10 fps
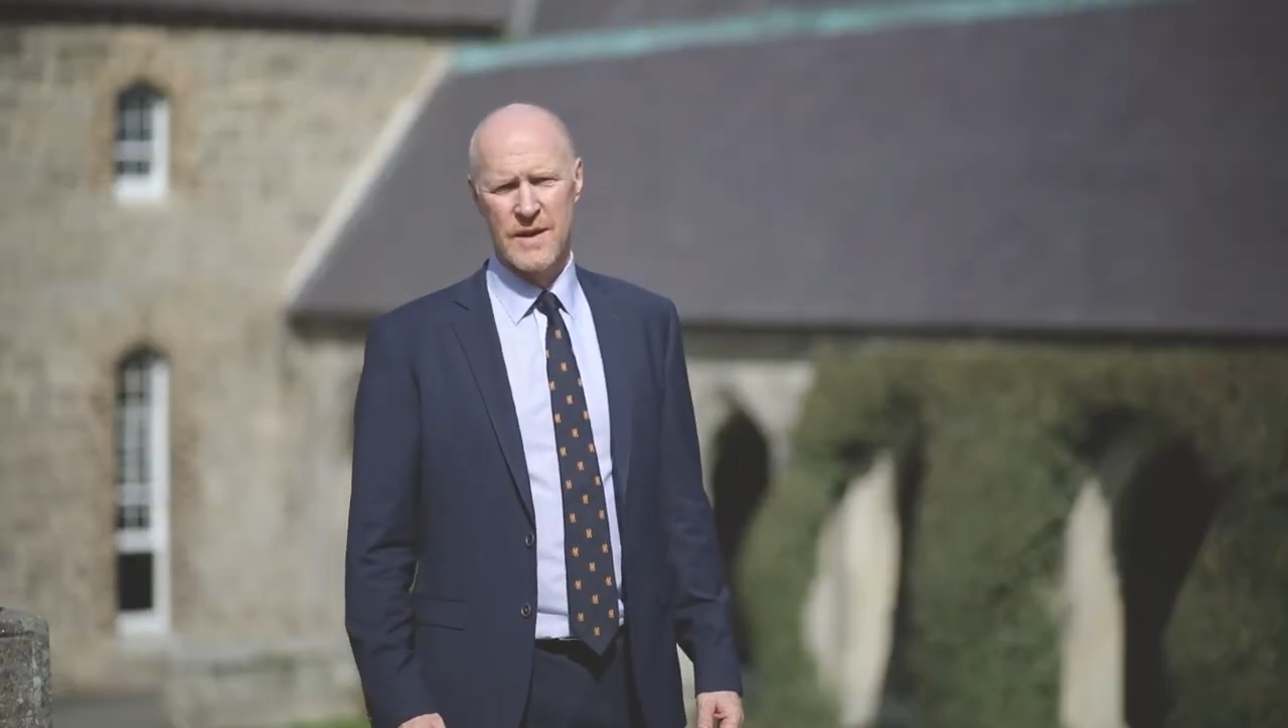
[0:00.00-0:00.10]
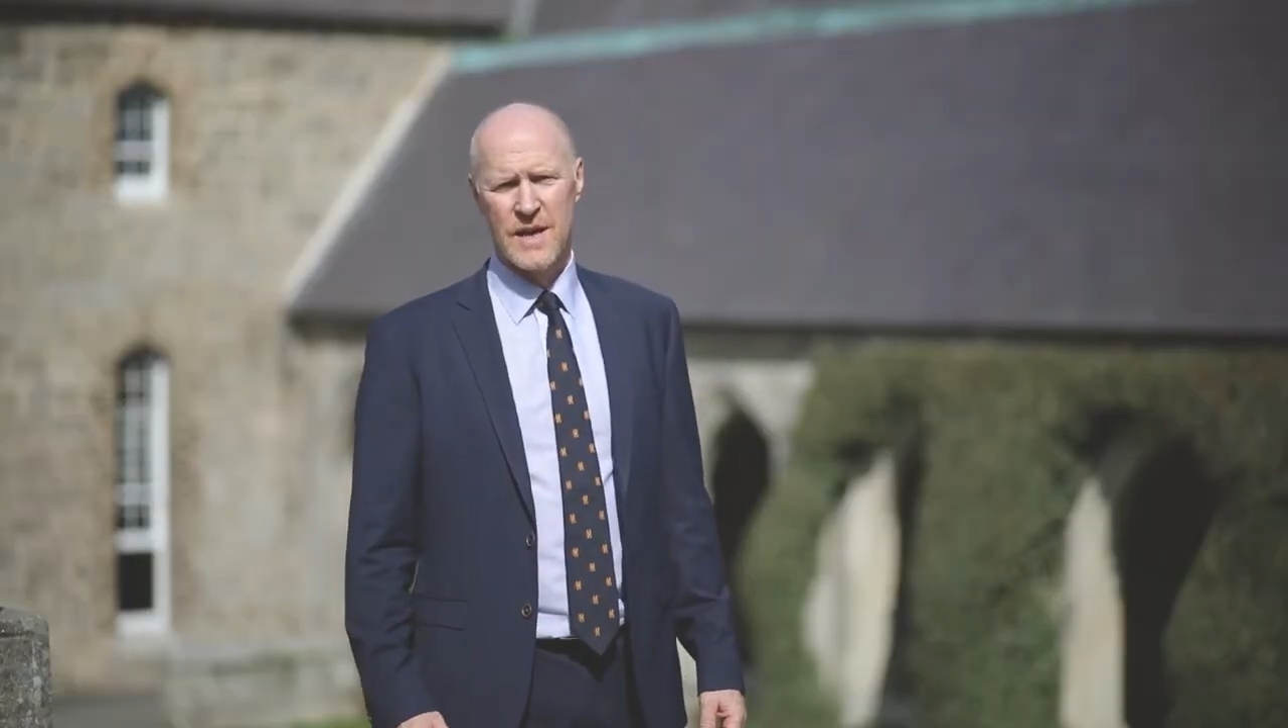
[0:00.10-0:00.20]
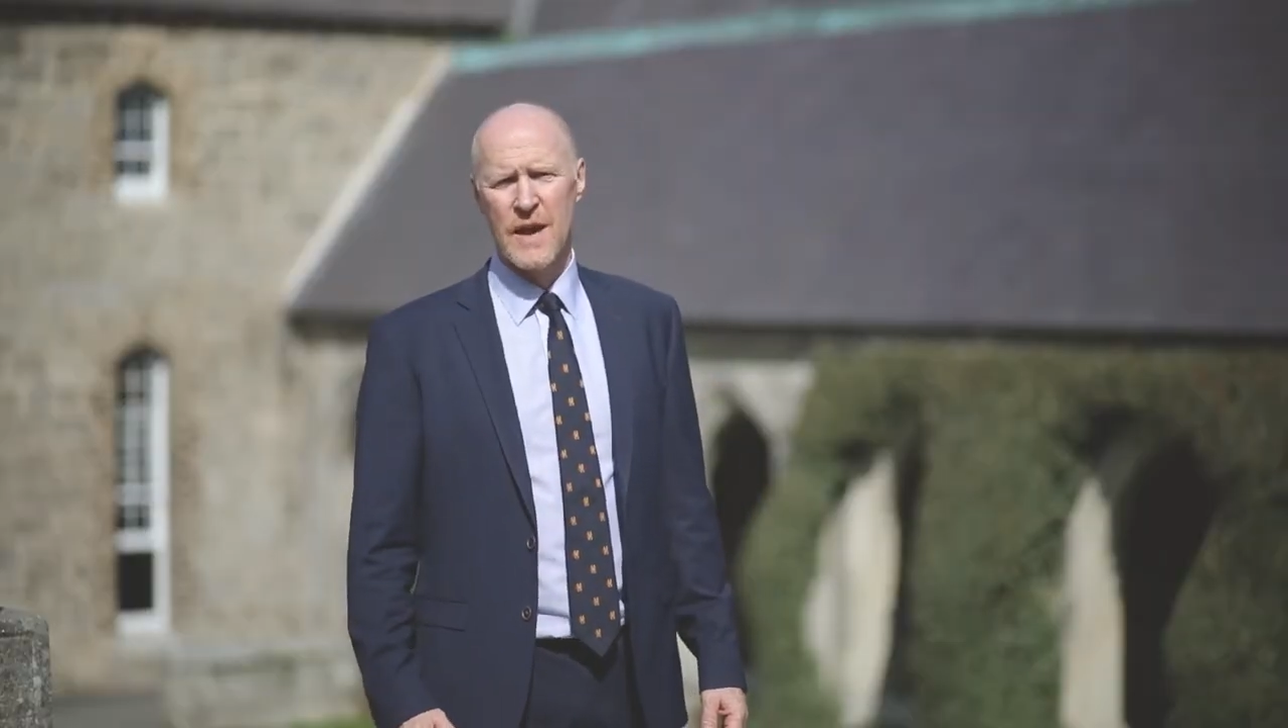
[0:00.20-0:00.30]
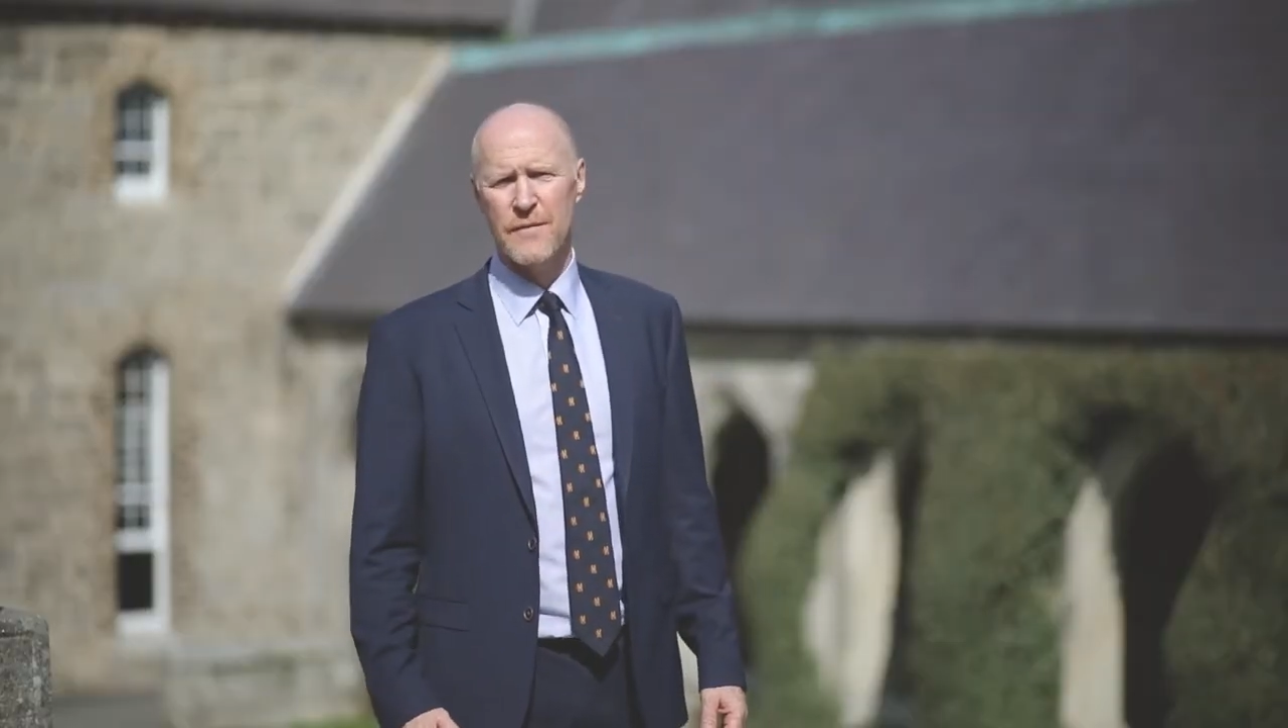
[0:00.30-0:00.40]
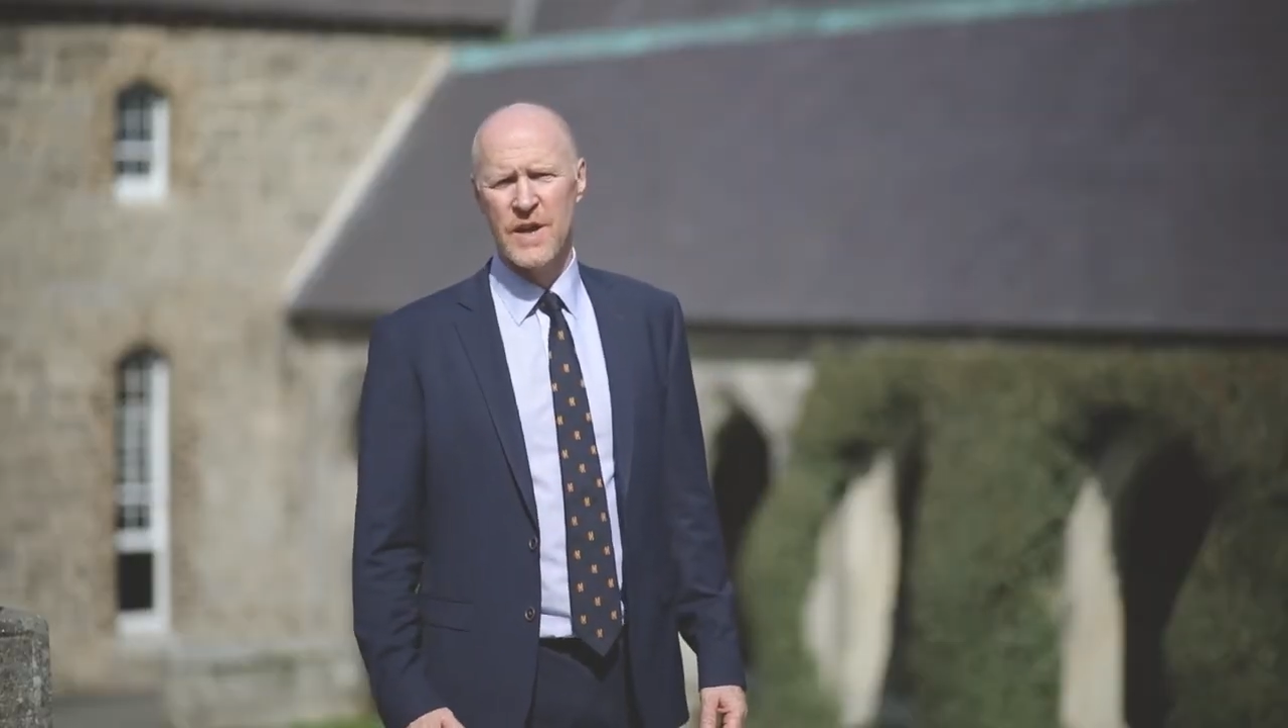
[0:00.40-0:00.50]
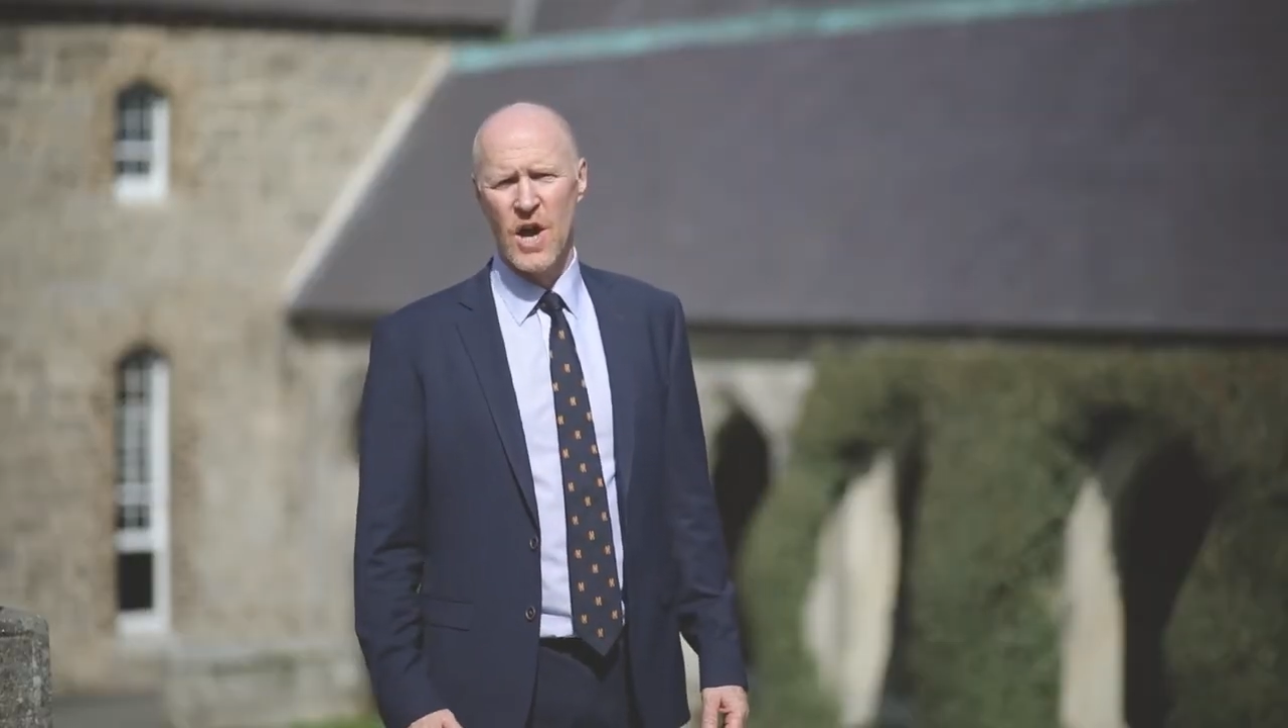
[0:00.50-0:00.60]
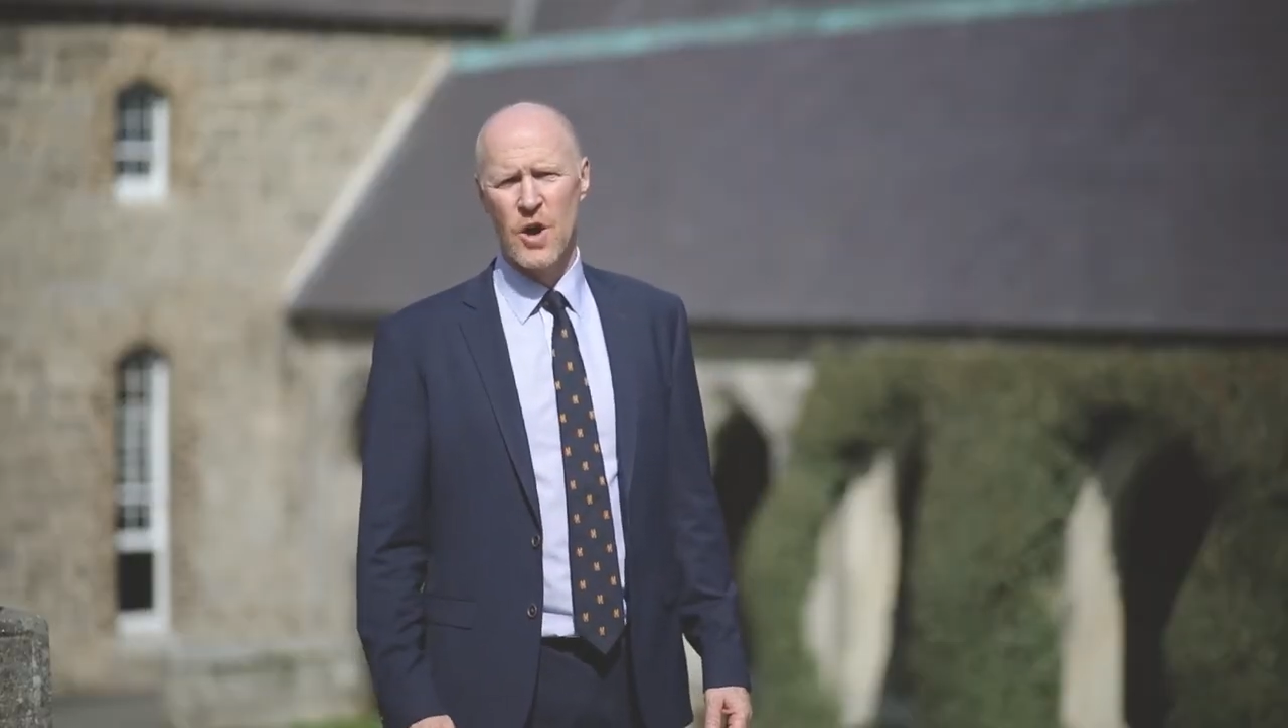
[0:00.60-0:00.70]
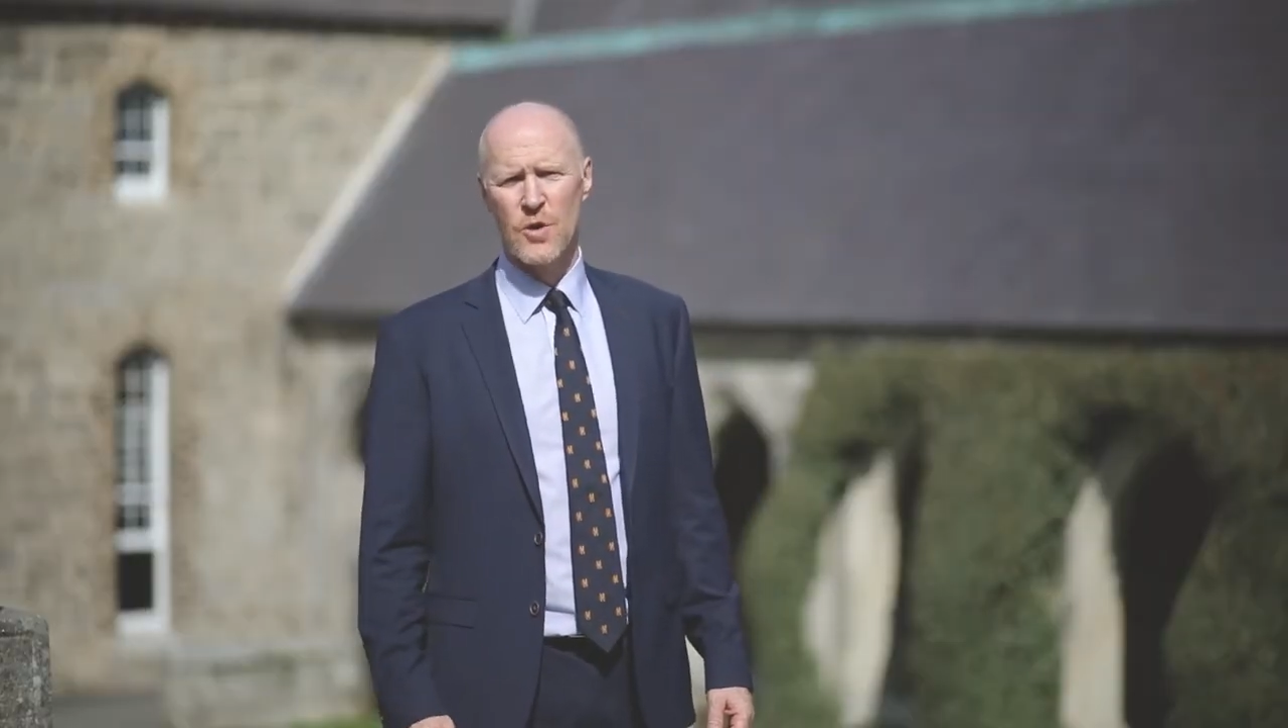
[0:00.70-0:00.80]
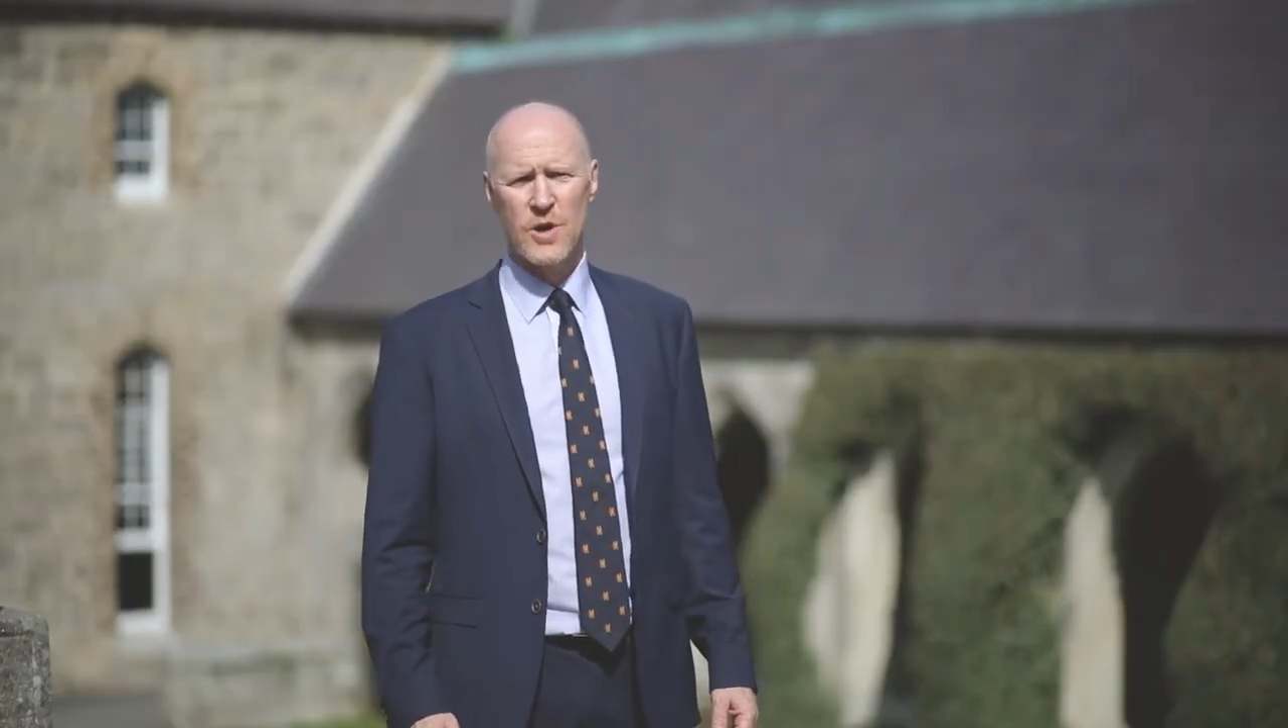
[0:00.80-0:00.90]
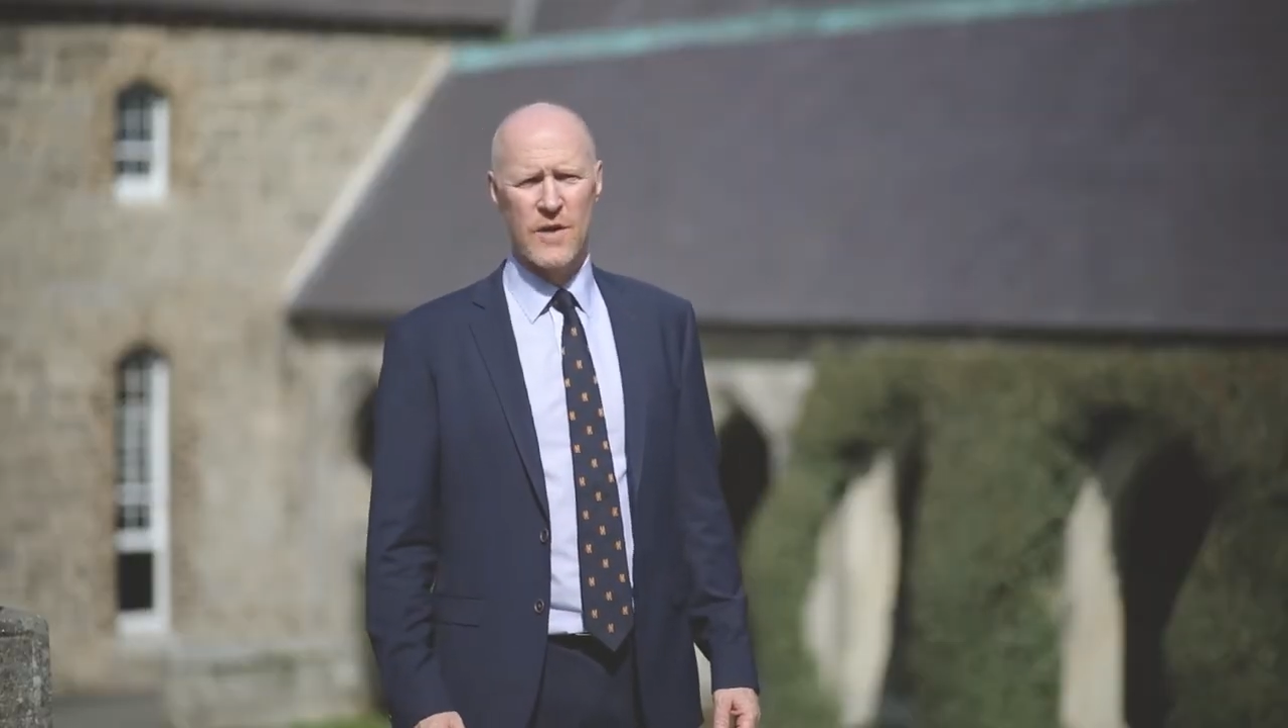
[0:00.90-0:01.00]
carefully
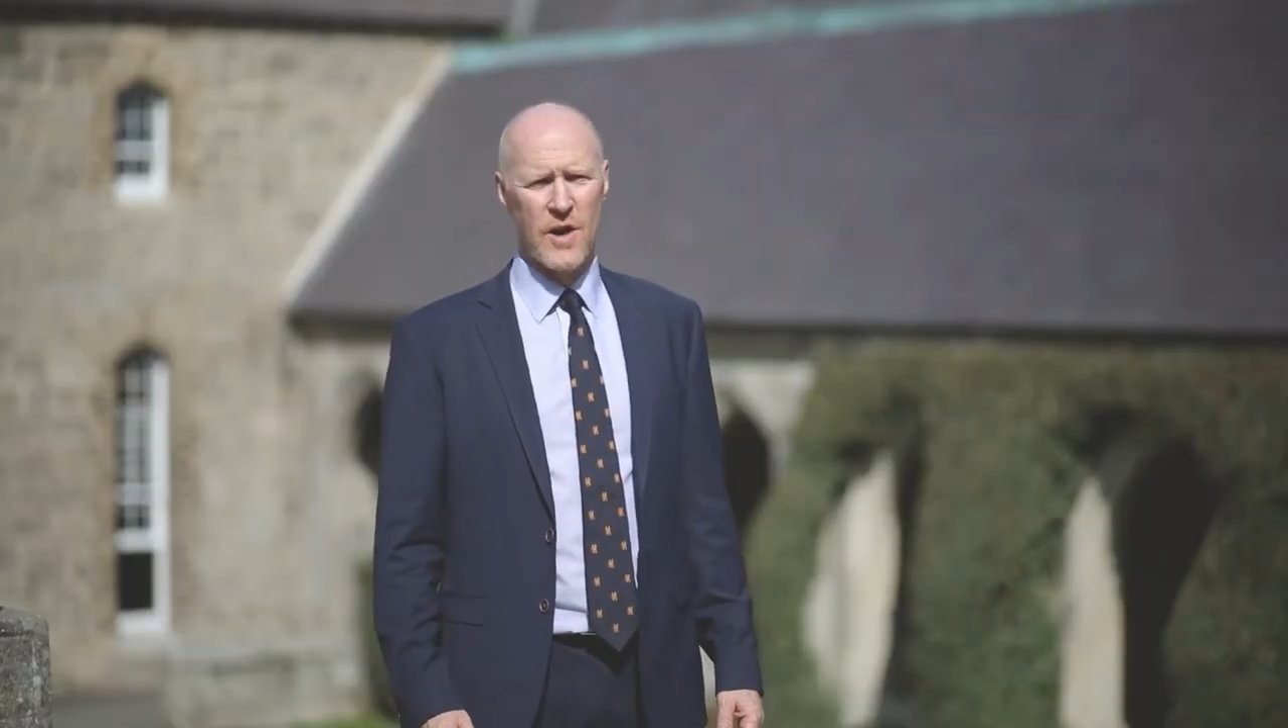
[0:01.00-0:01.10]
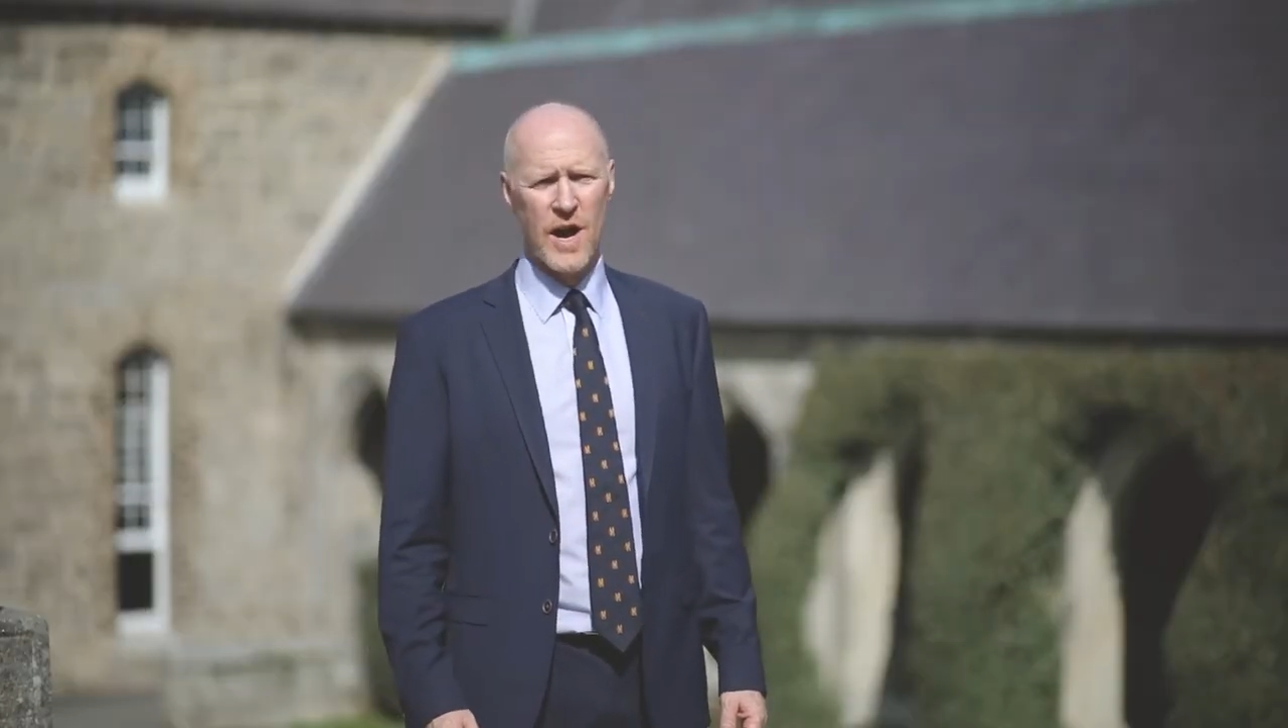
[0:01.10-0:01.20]
honed